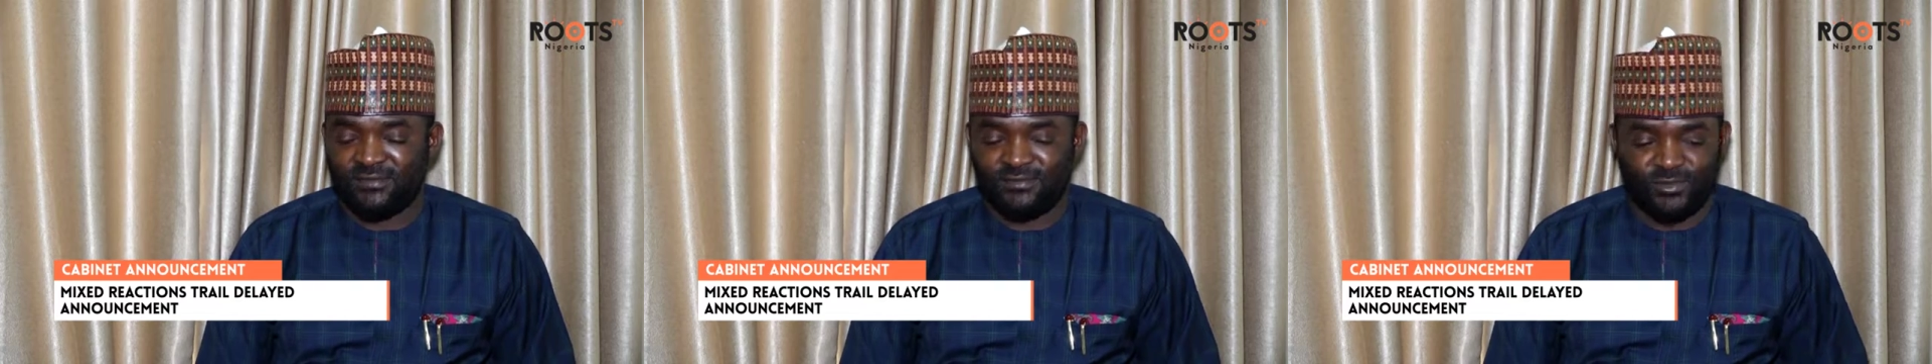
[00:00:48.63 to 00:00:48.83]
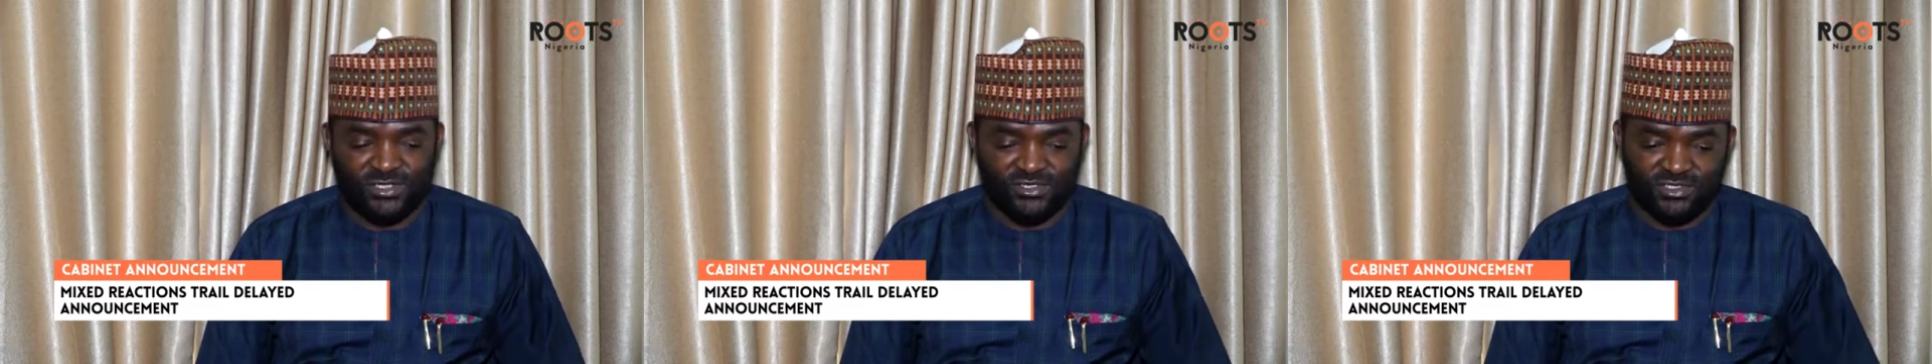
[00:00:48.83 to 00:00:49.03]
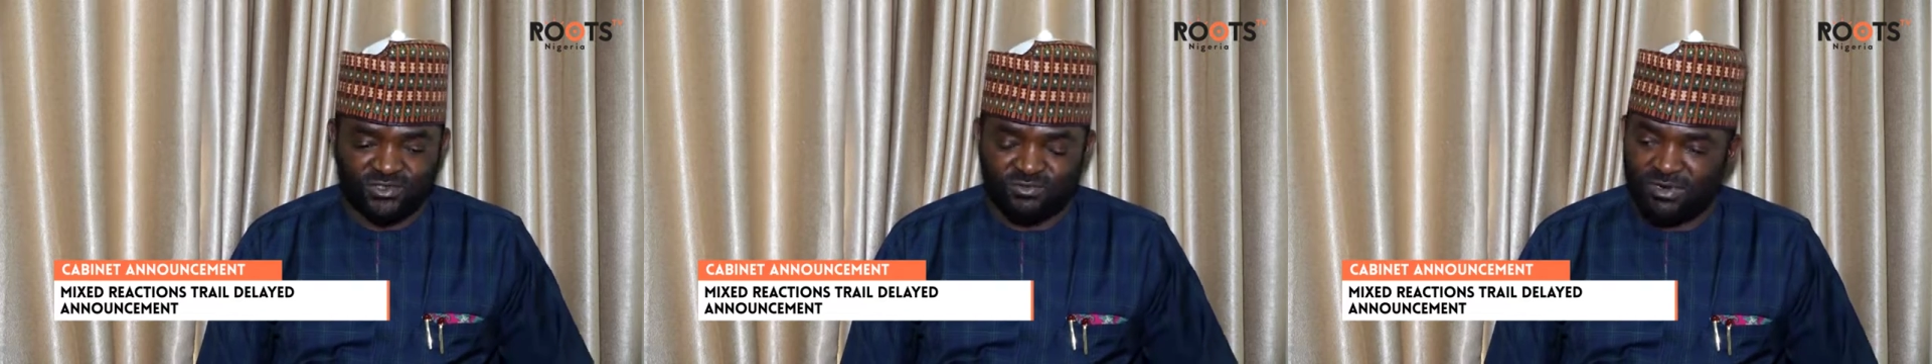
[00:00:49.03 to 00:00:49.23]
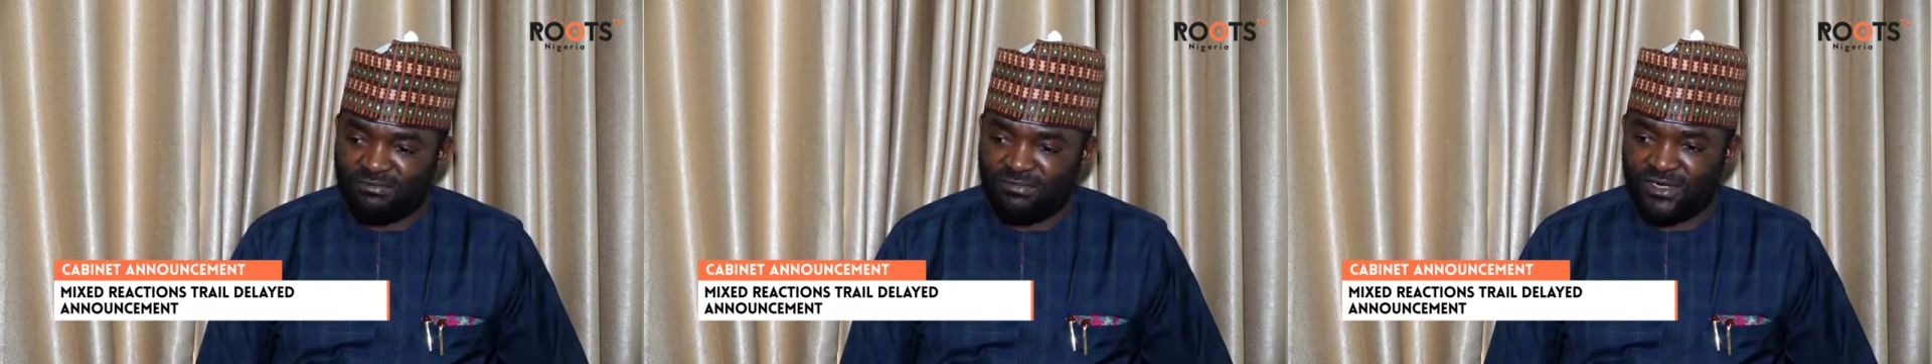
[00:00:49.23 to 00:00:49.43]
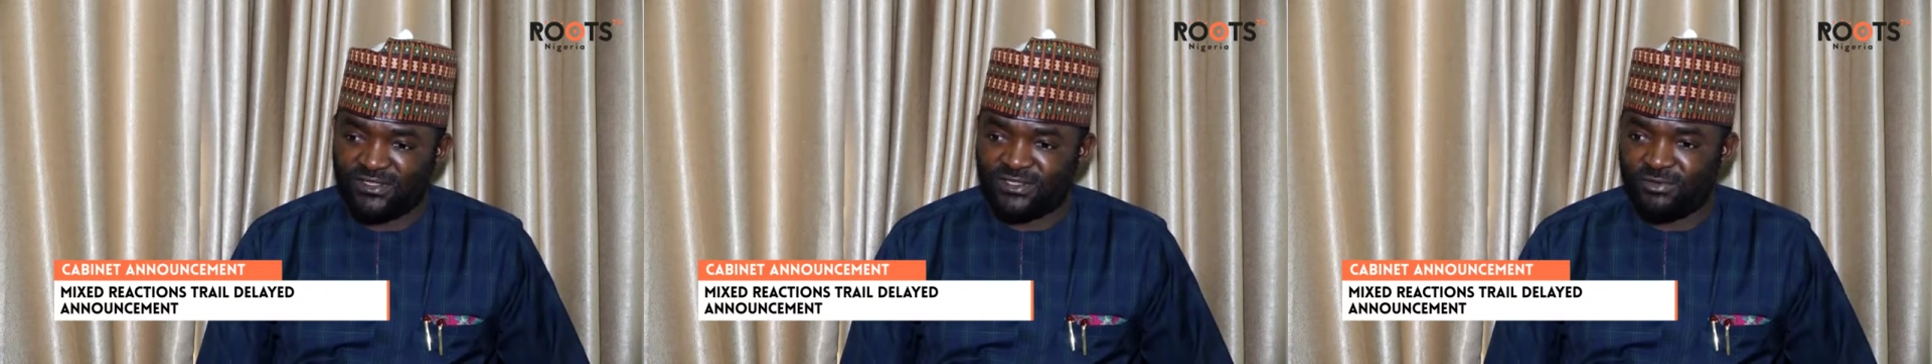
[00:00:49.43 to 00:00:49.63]
you are just
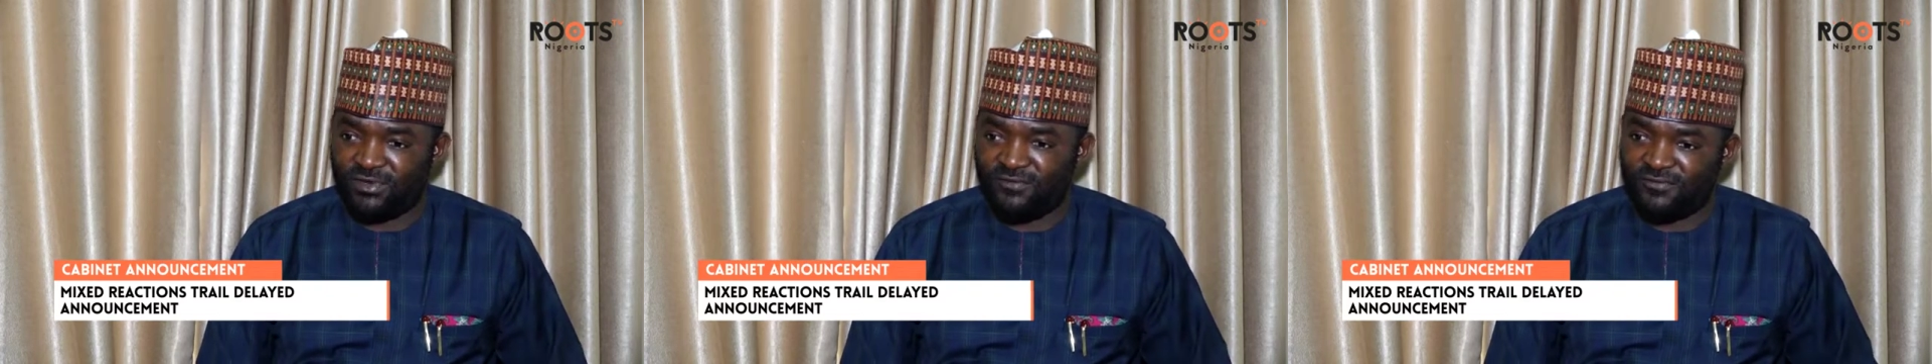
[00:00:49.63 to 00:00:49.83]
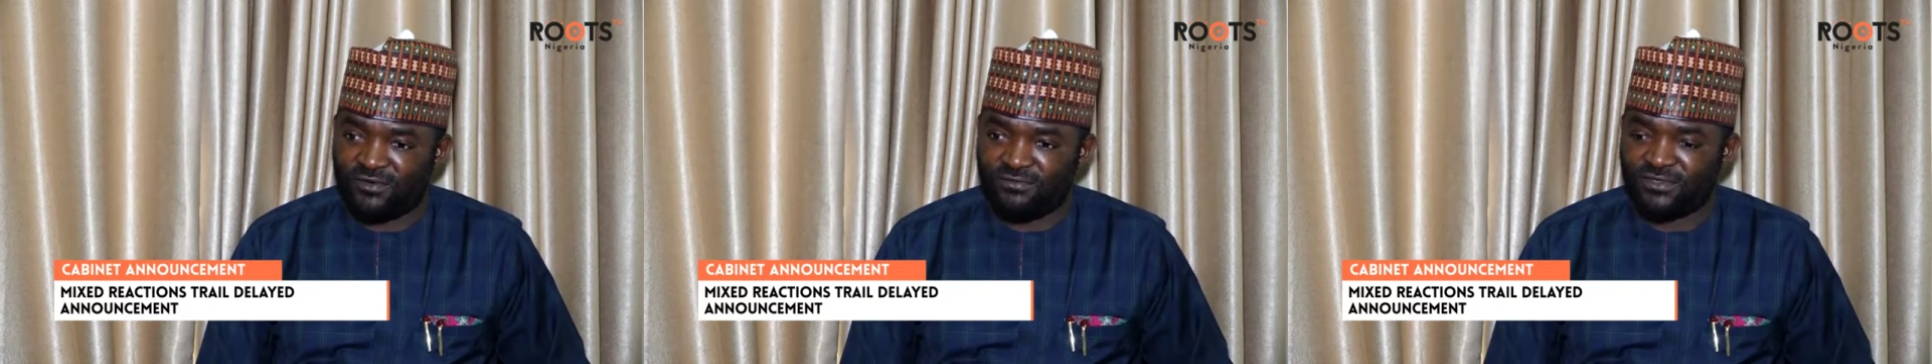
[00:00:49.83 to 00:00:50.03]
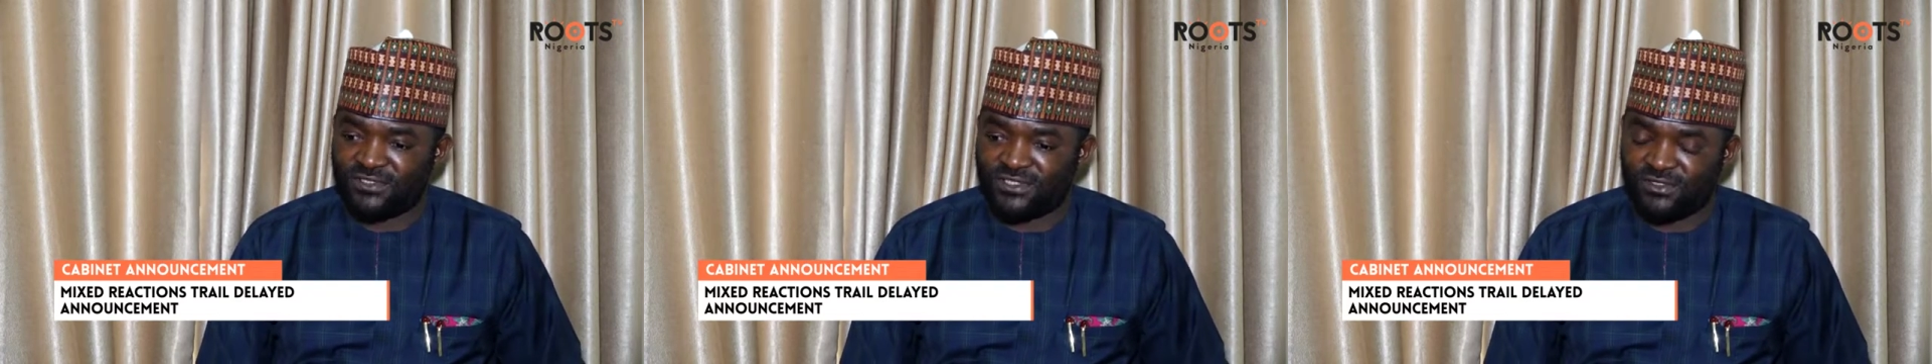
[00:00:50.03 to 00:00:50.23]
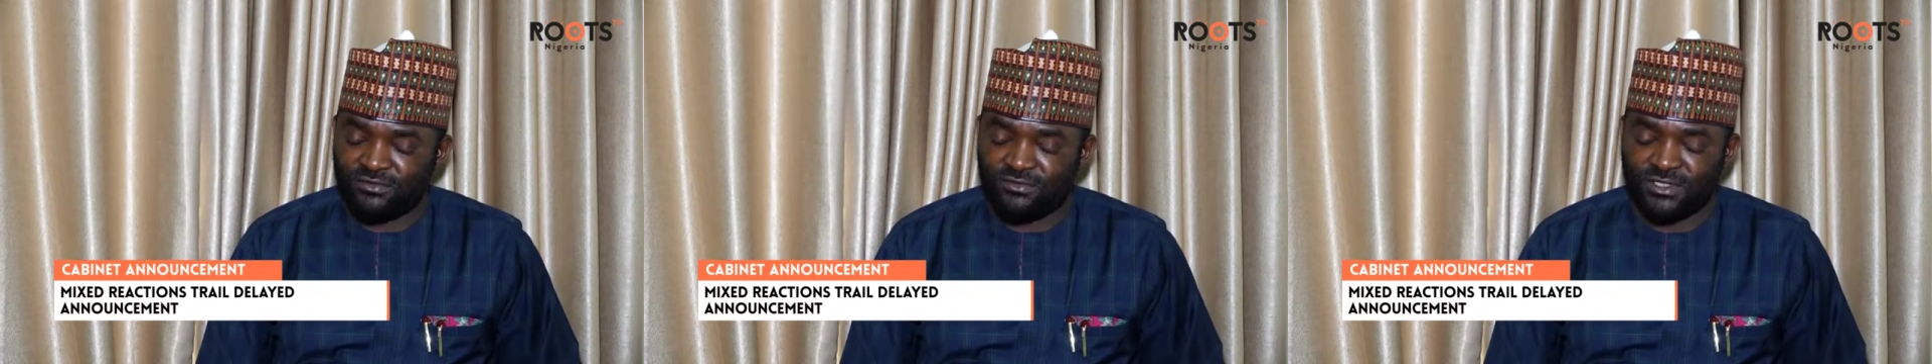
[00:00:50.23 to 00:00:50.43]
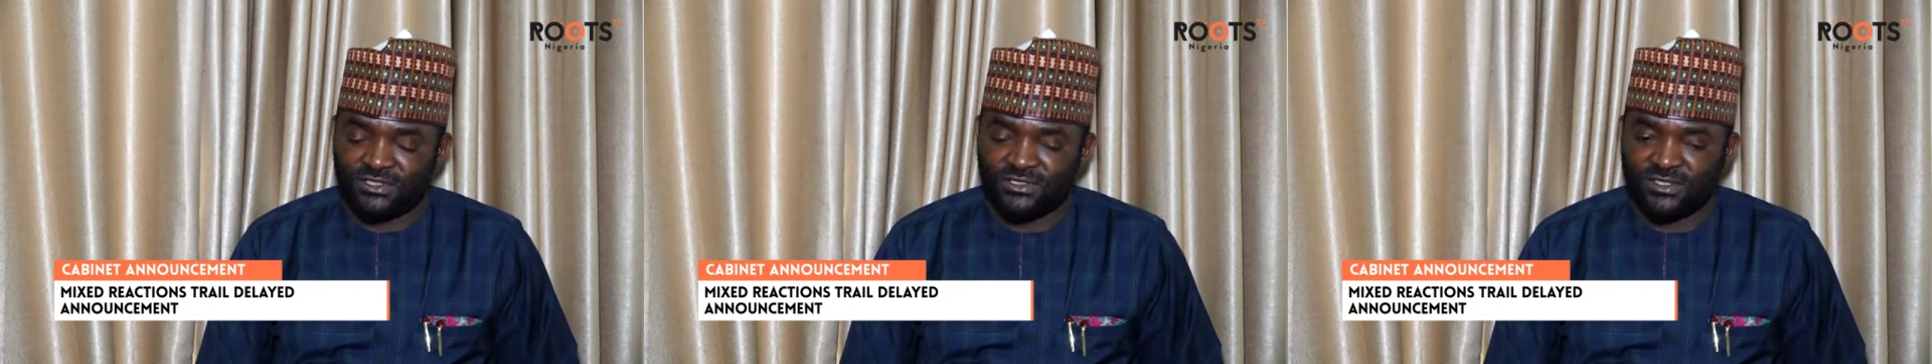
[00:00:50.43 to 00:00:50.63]
1 month away from his
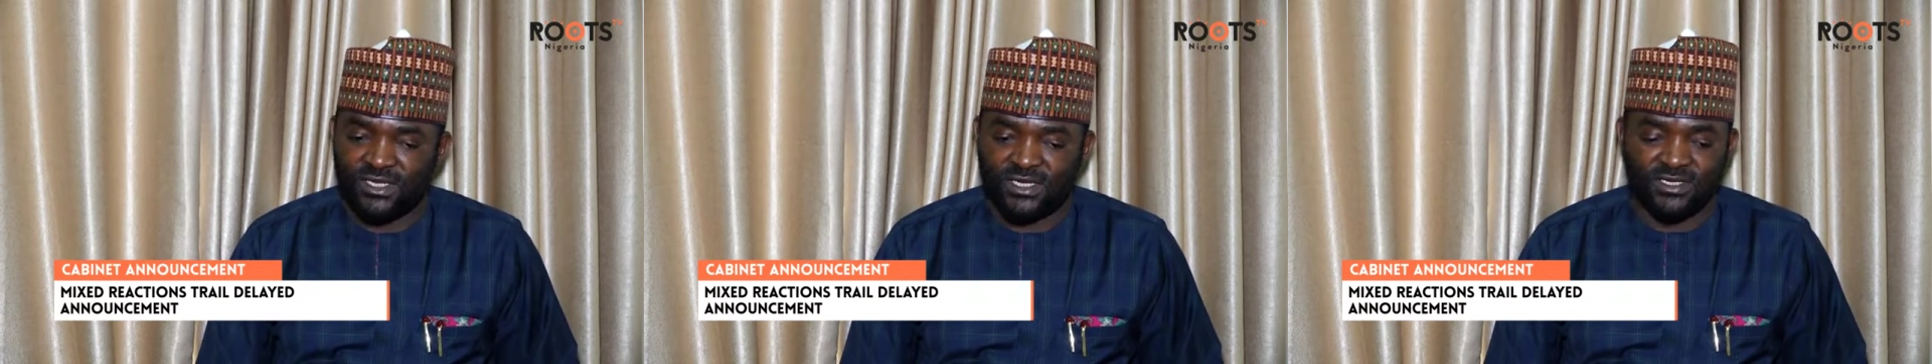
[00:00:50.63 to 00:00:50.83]
inauguration,